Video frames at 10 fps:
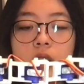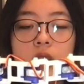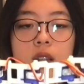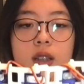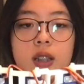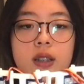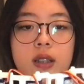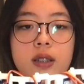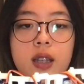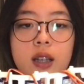This is a
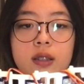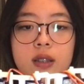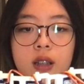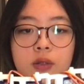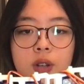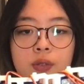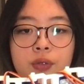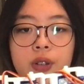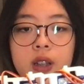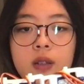6-degree
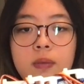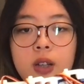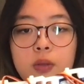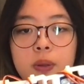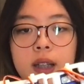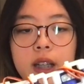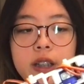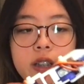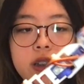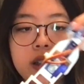freedom
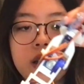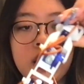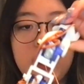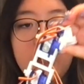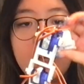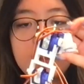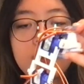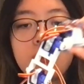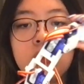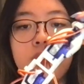manipulator. It has
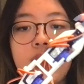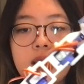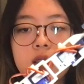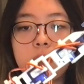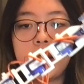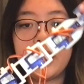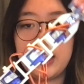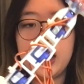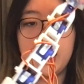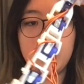good
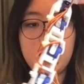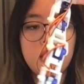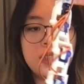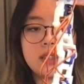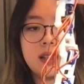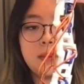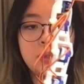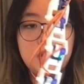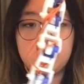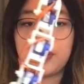flexibility and is
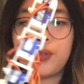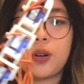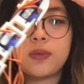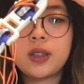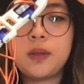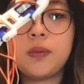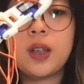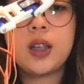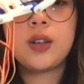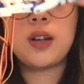able to perform
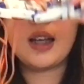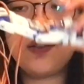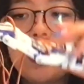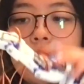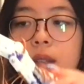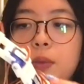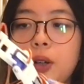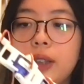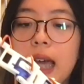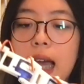relatively
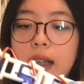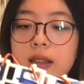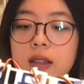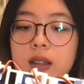simple tasks.